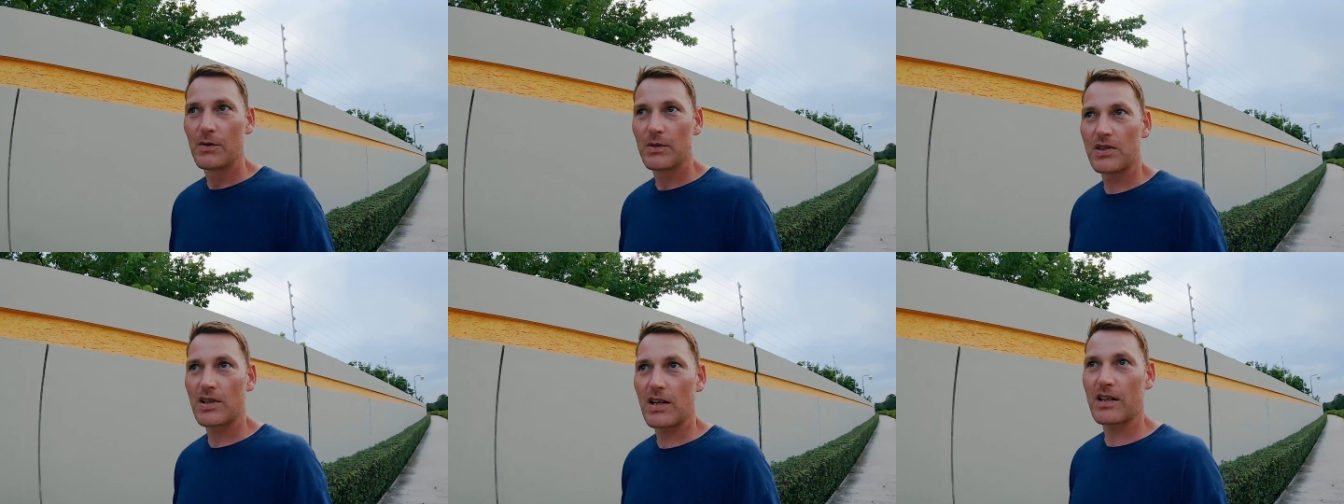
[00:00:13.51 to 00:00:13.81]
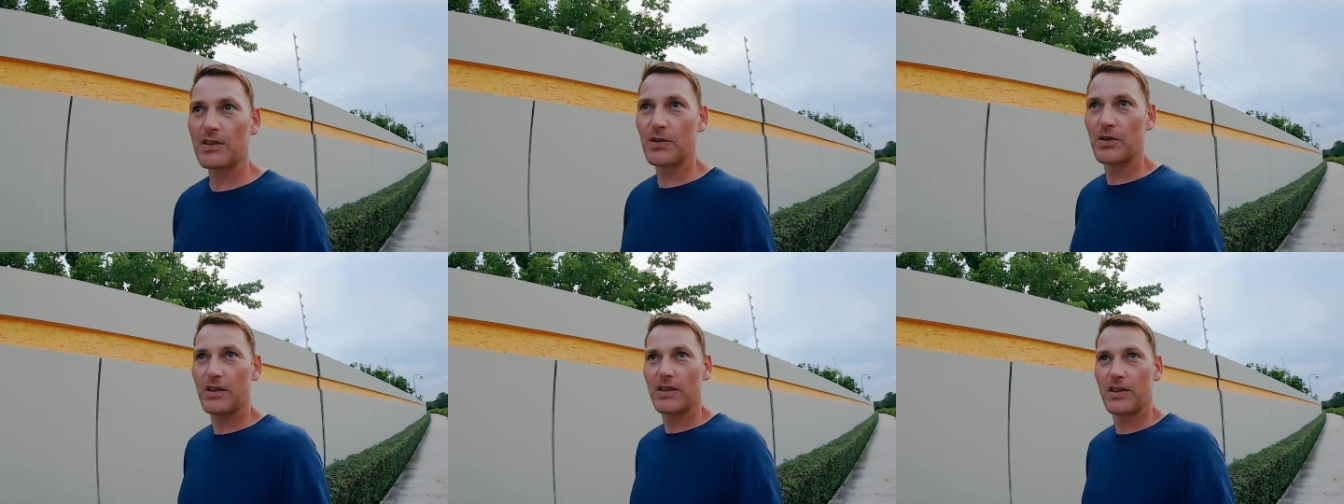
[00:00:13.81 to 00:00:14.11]
which I
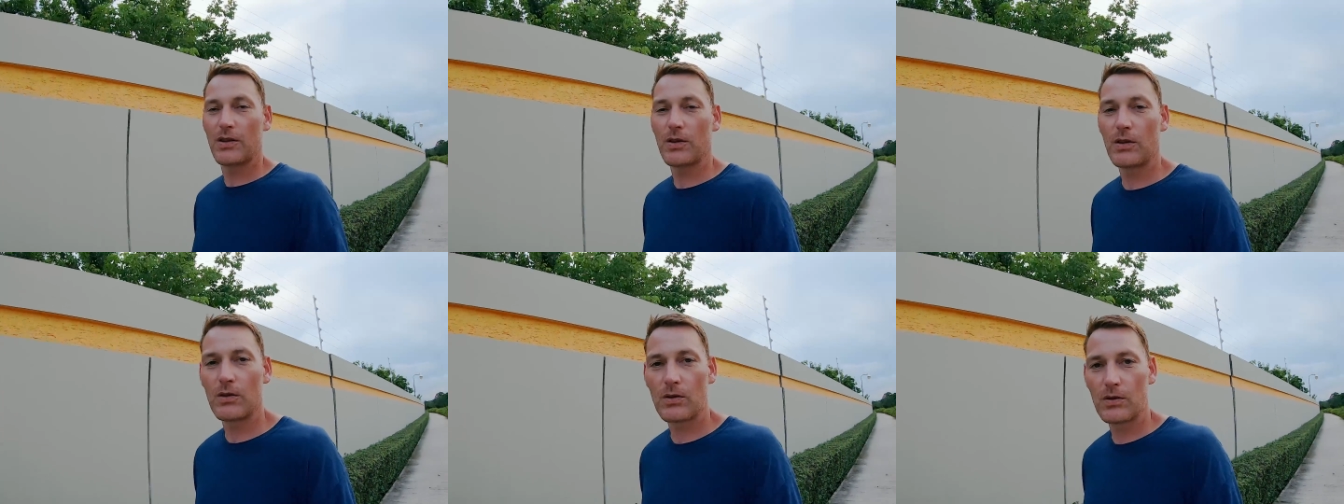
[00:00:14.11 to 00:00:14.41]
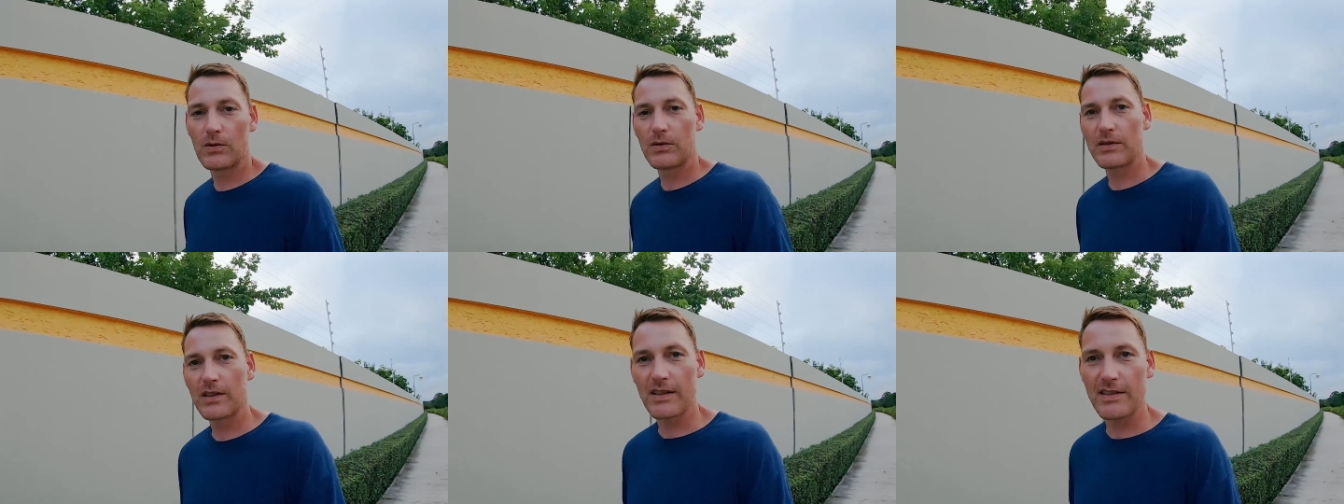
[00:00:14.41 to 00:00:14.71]
don't
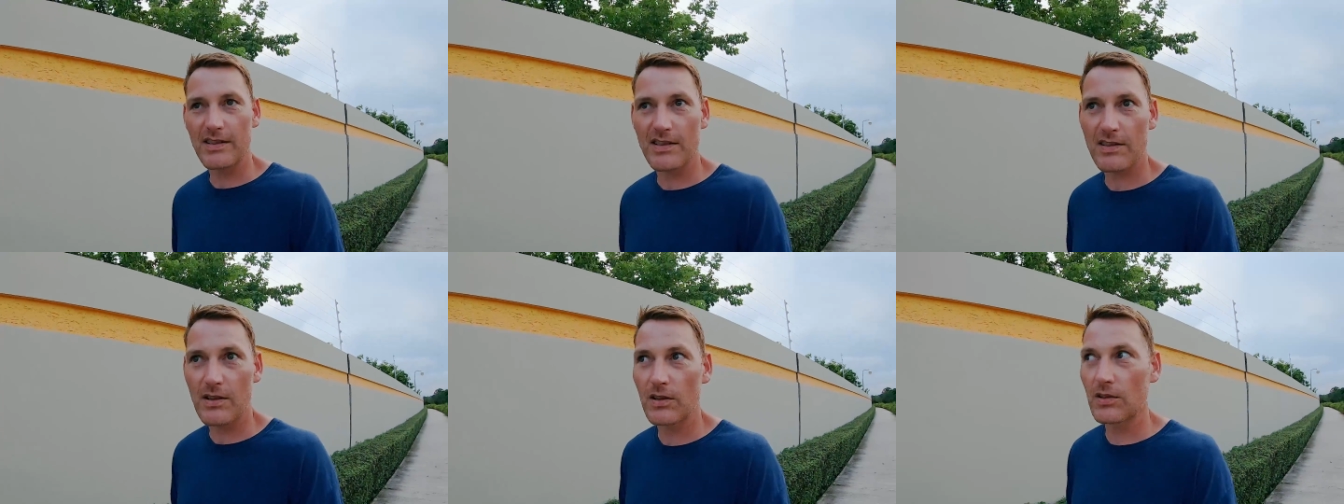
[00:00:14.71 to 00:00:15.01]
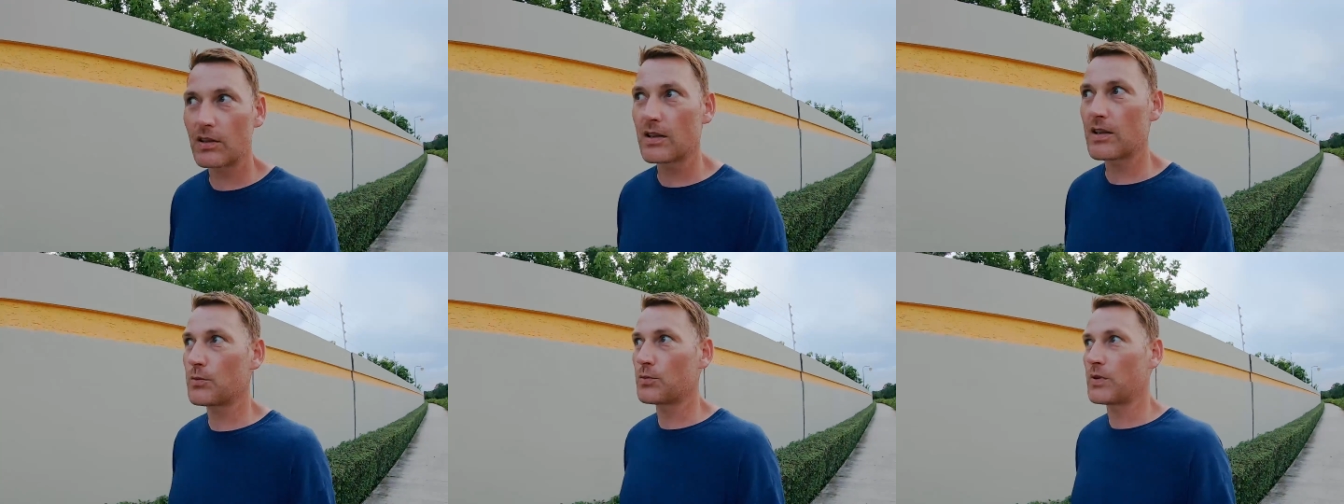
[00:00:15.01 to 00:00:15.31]
know
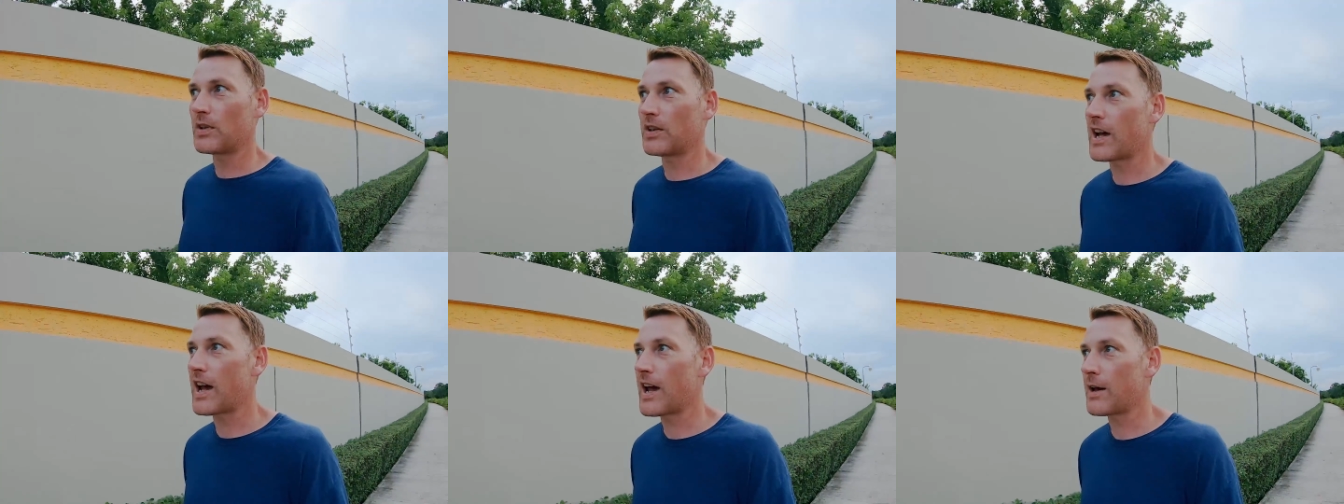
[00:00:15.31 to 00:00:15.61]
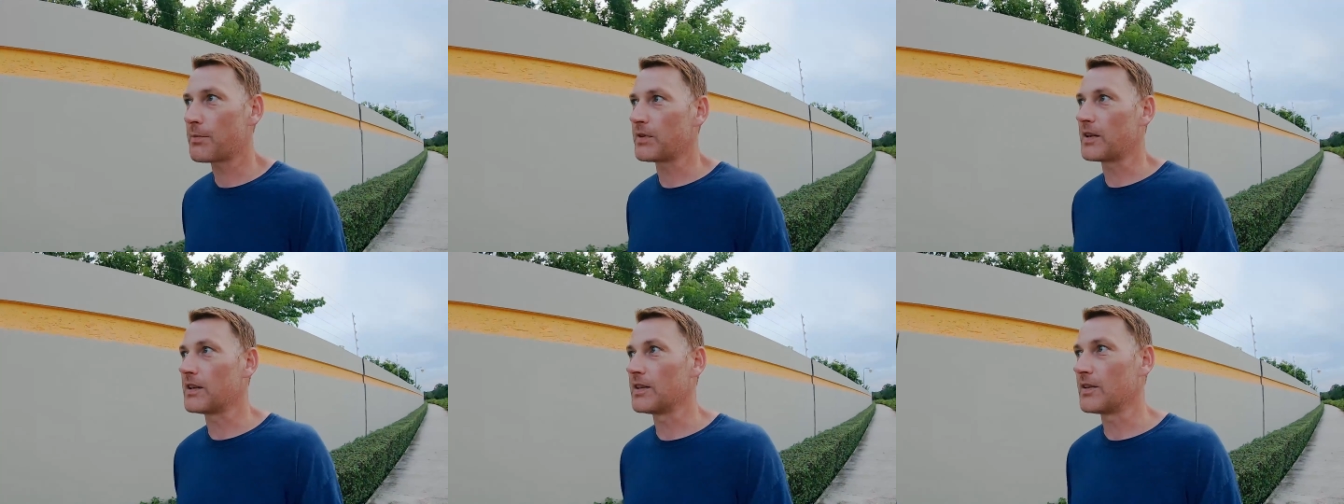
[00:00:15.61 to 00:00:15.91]
necessarily it will
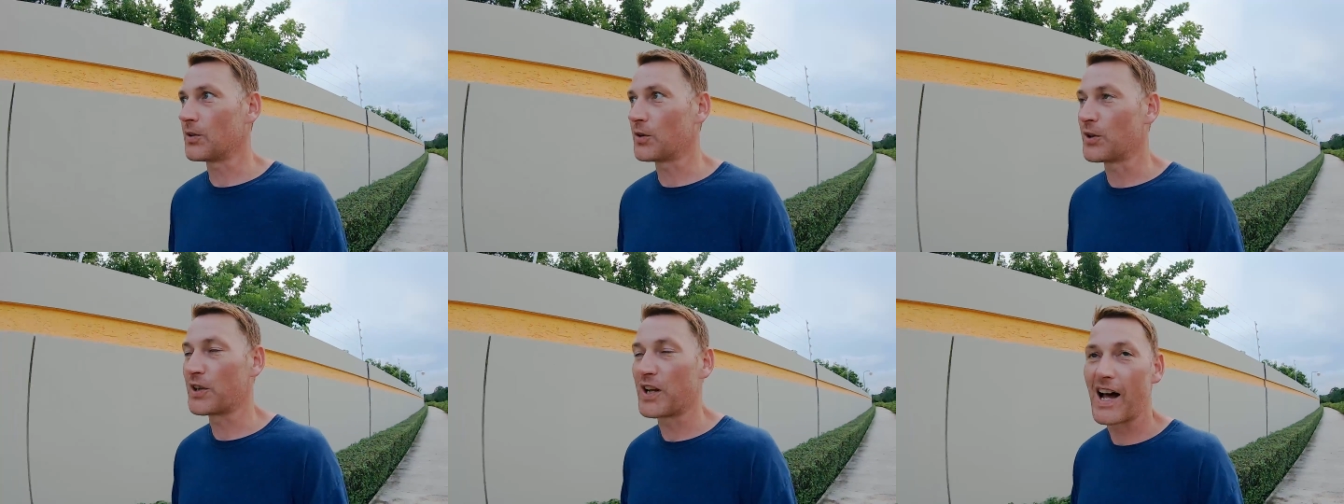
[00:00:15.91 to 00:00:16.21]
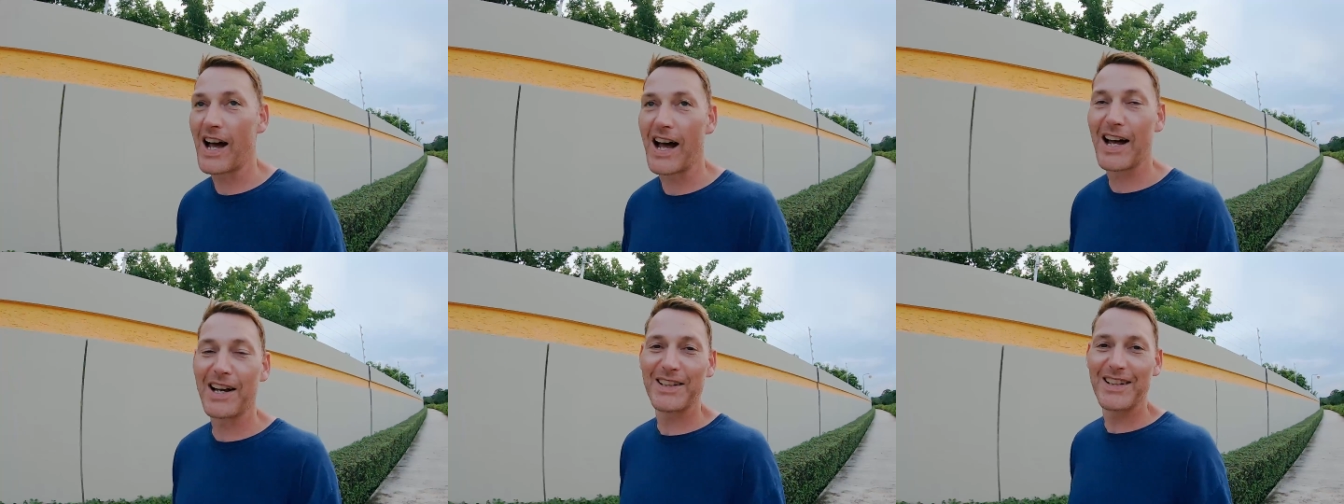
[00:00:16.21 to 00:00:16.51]
happen or
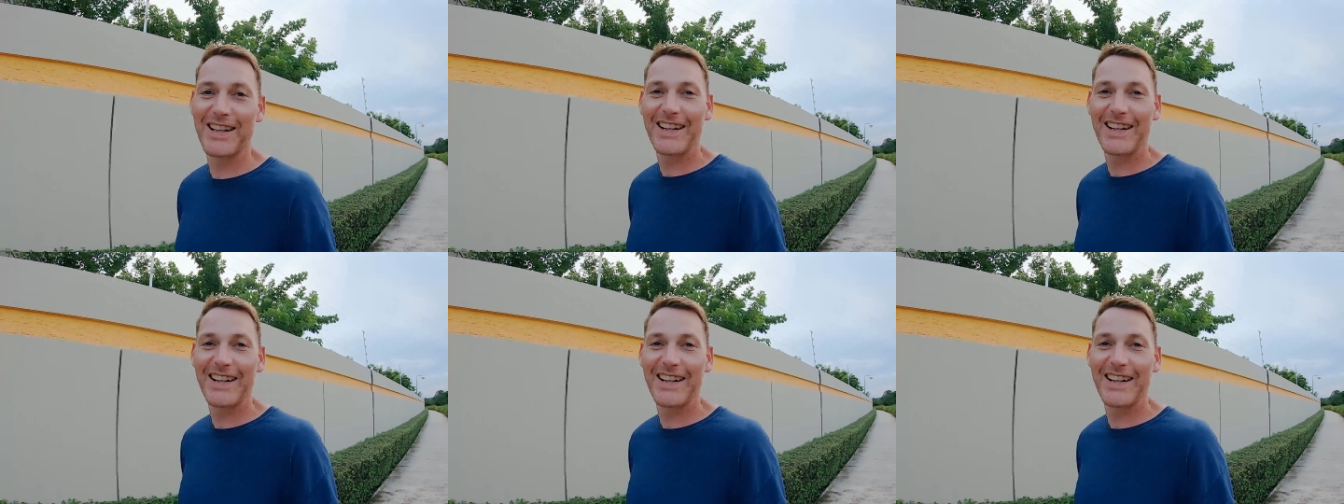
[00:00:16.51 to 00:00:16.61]
not.